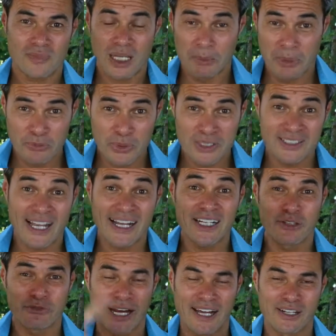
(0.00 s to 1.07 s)
But if we cycle
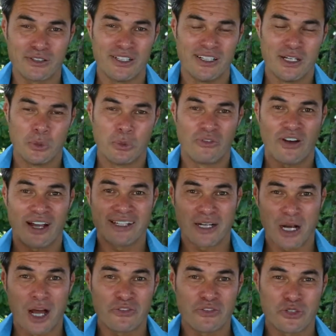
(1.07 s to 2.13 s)
around, we'll find that
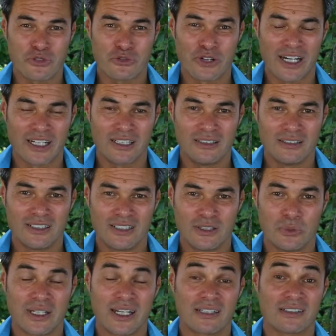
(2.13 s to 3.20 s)
after the creator,
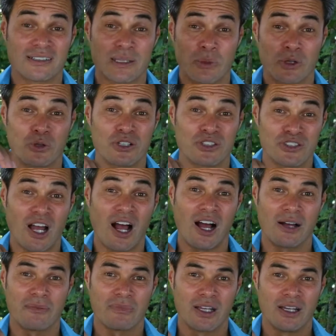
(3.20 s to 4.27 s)
we get to someone called a
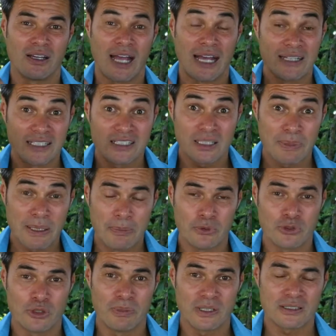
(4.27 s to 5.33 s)
star. And these are the people
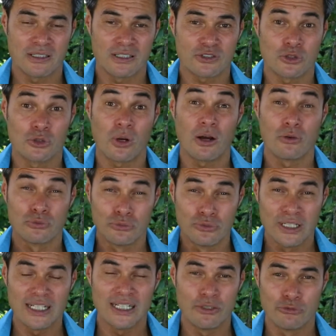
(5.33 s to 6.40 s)
in your business who are
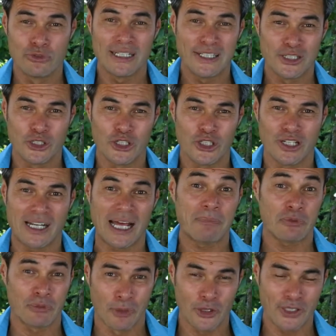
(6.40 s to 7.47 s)
really, really good at
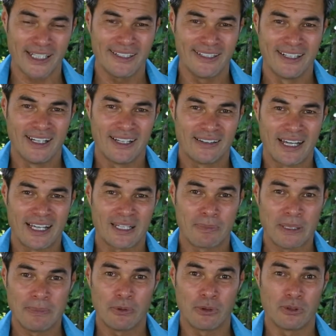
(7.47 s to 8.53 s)
promoting. They're the
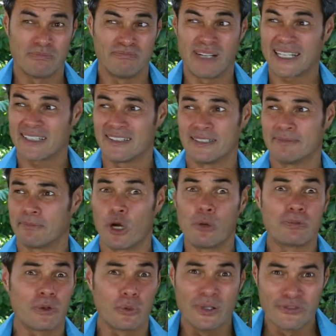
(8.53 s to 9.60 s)
people like the
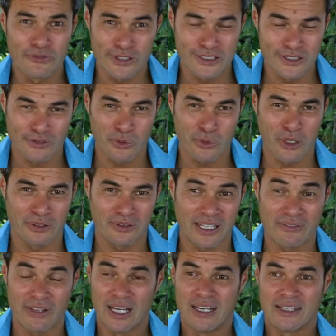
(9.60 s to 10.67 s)
Oprah Winfreys of the world.
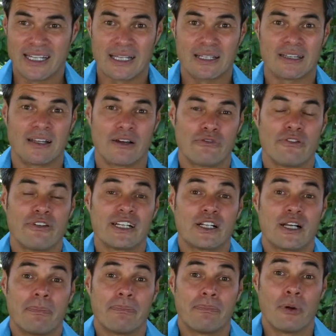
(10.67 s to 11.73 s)
They're really
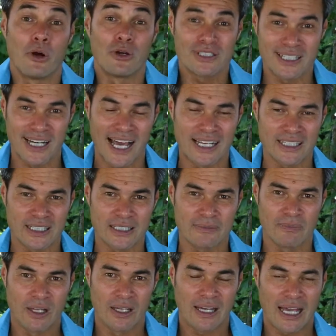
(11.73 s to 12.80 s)
good at personalizing,
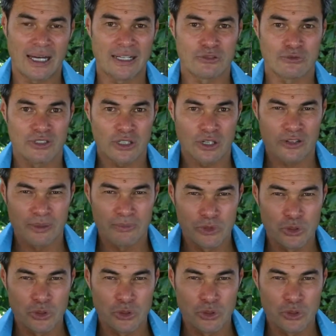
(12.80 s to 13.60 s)
and as a result of them